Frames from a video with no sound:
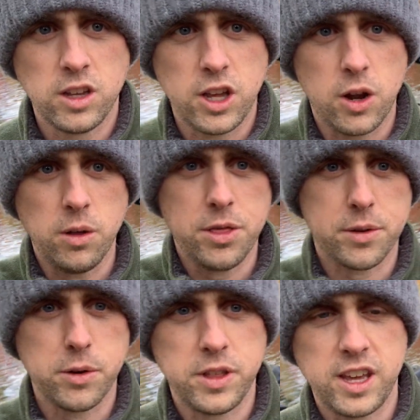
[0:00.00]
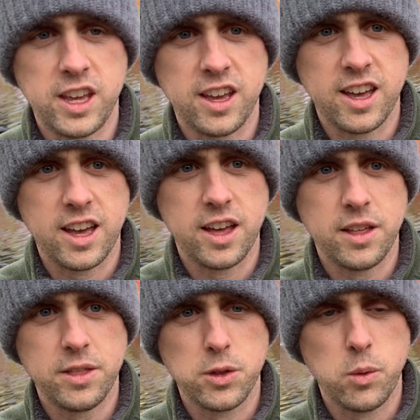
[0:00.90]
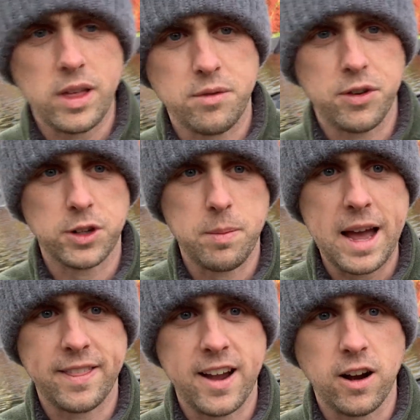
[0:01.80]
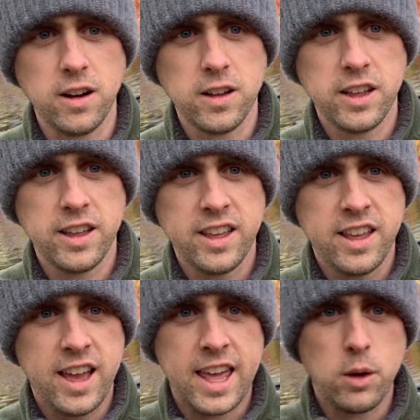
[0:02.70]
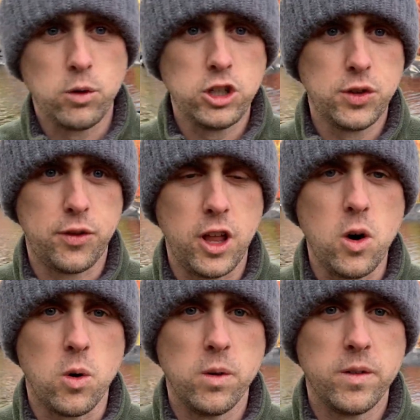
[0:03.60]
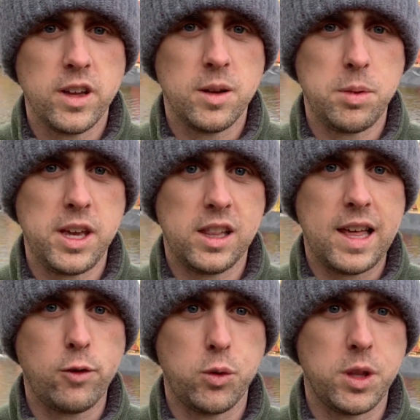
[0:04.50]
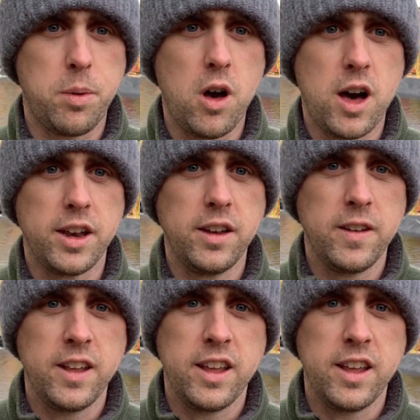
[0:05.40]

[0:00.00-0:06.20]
you know, through the, uh, through the wetland filter back there, and it will just flow and be level with the pond.